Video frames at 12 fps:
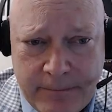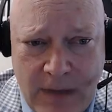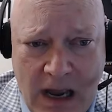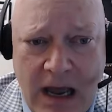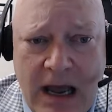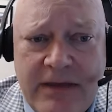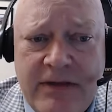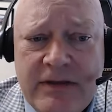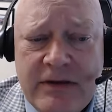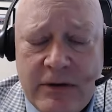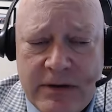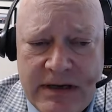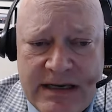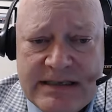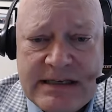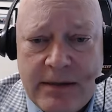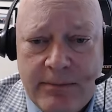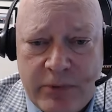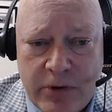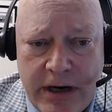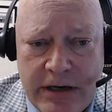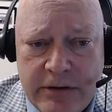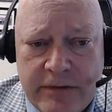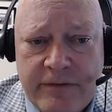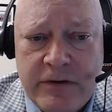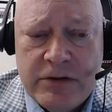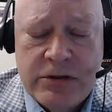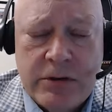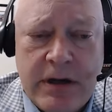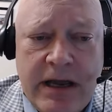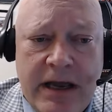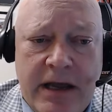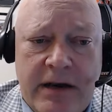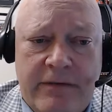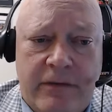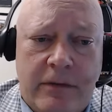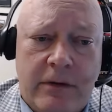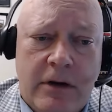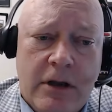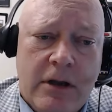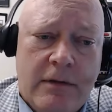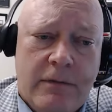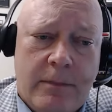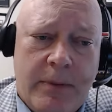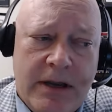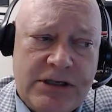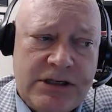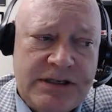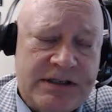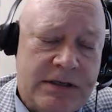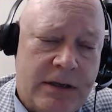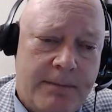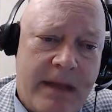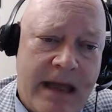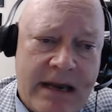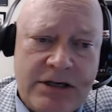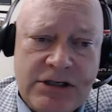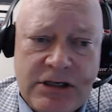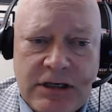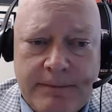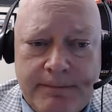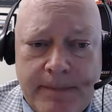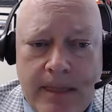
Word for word: I think there is a brighter future ahead for patients managing